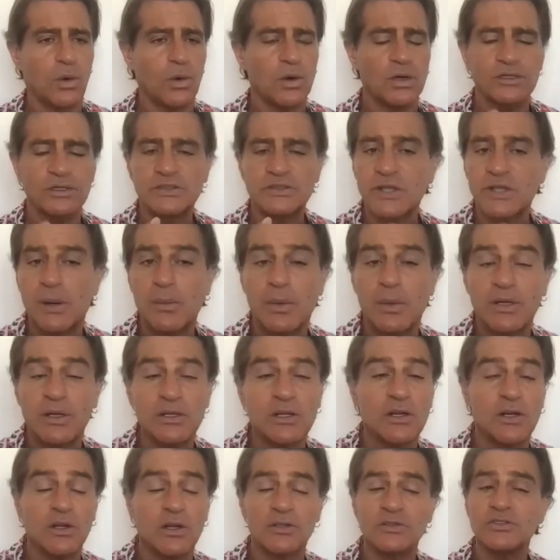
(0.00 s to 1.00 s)
or
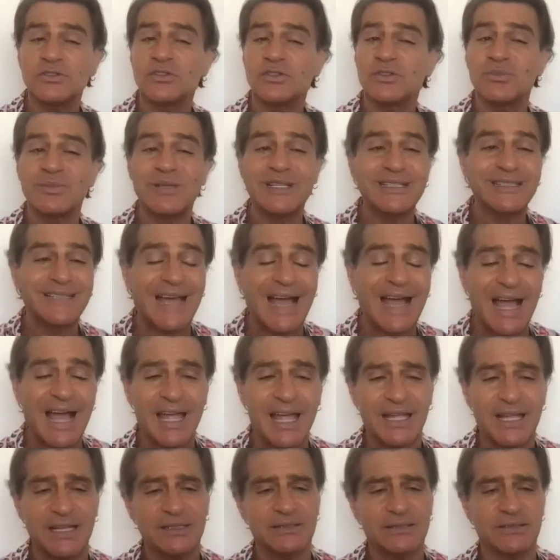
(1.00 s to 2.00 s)
someone close to me
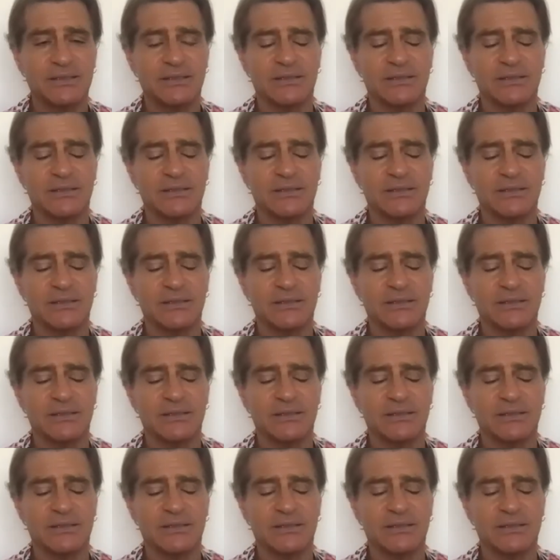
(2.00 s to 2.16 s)
died,